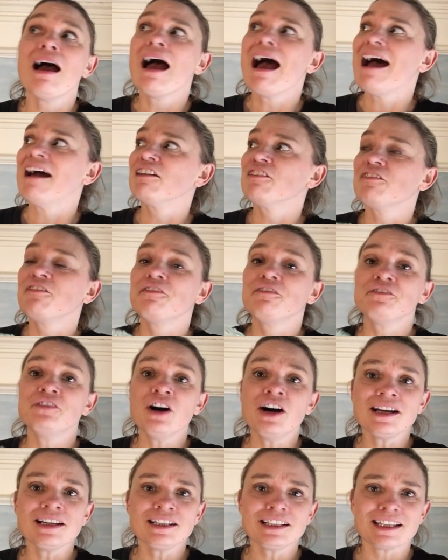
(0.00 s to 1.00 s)
And
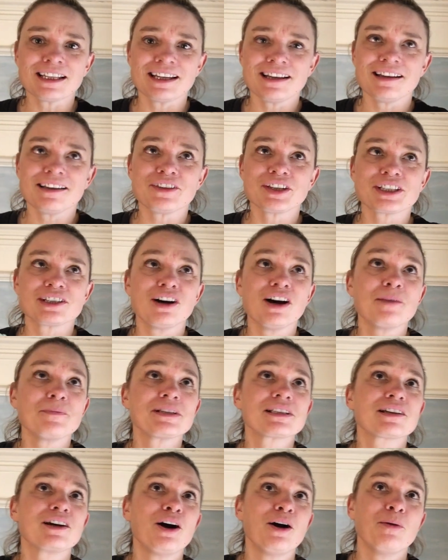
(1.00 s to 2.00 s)
finally, the time
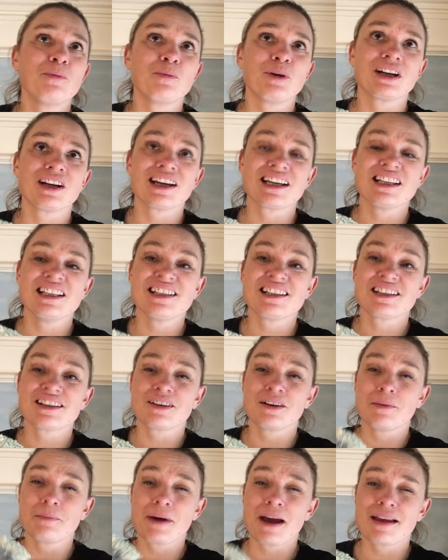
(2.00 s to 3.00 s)
has come when I can
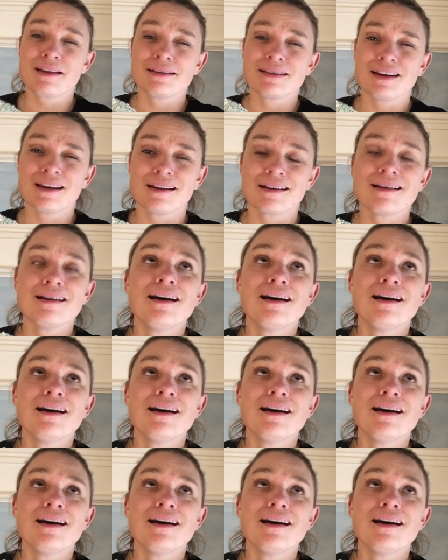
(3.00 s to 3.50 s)
start painting.